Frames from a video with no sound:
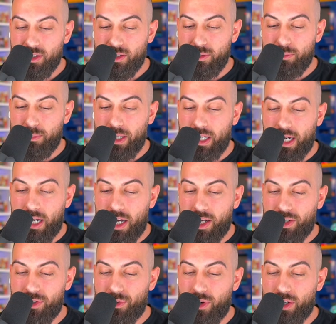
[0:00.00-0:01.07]
Oh my
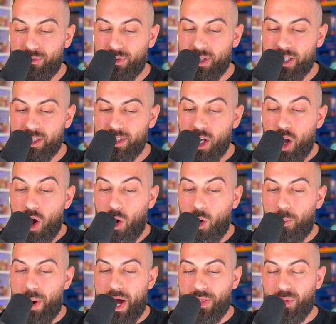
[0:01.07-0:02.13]
god, are you ready for this?
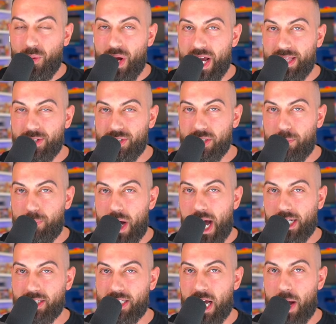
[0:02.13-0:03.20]
Oh, by the way, there's a
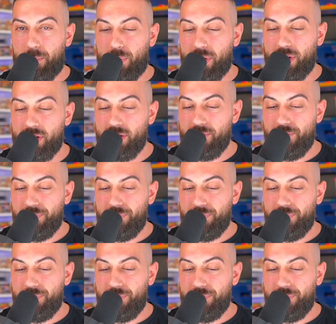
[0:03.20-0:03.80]
box topper.